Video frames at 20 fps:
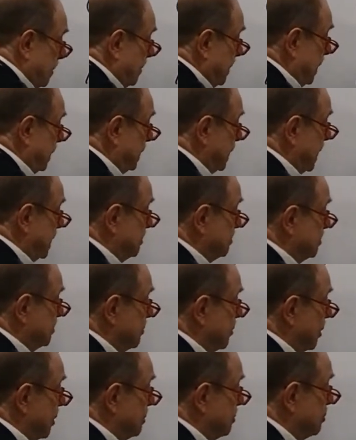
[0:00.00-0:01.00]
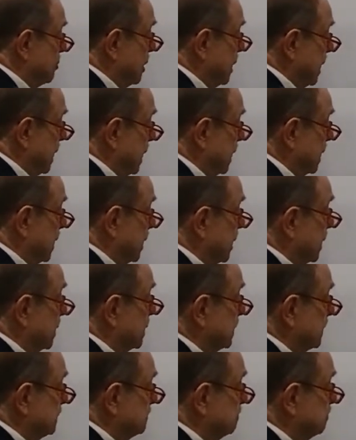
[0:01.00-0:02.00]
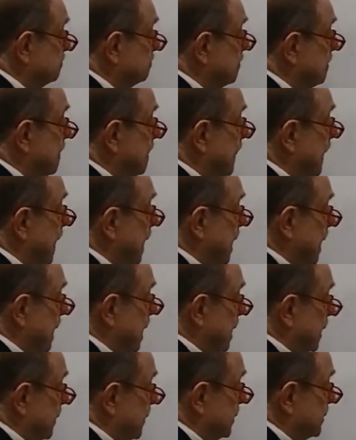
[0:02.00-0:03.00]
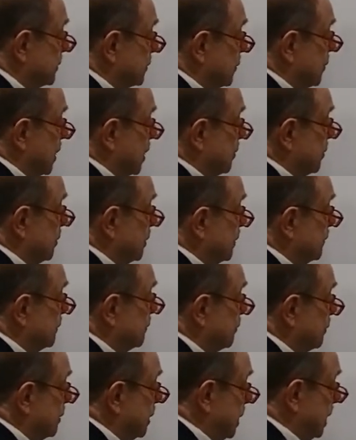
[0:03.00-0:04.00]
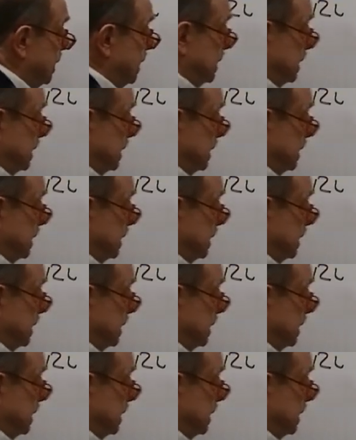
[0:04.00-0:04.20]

Make that more pretty there. The square root of 3.